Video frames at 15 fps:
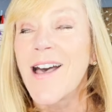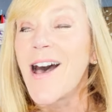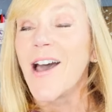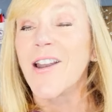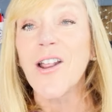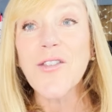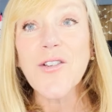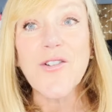
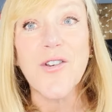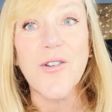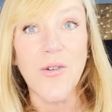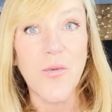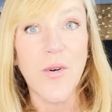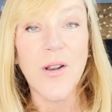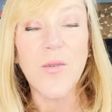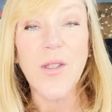Another new
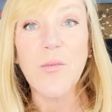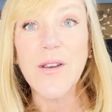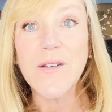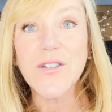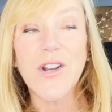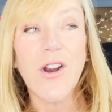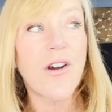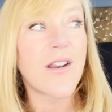one that we've
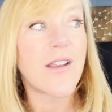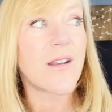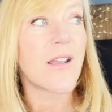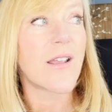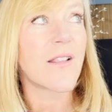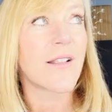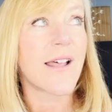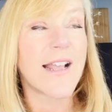started
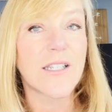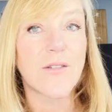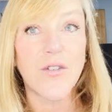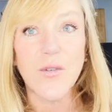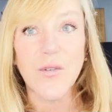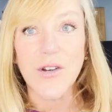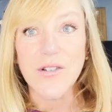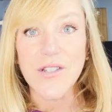in the last
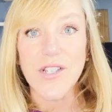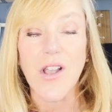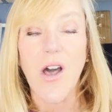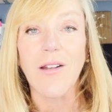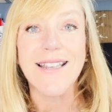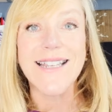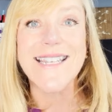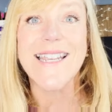few years is
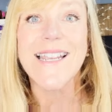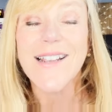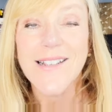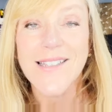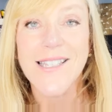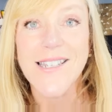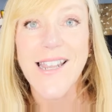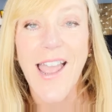called
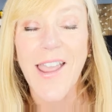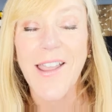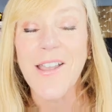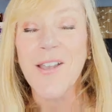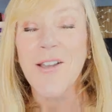Dingus Day,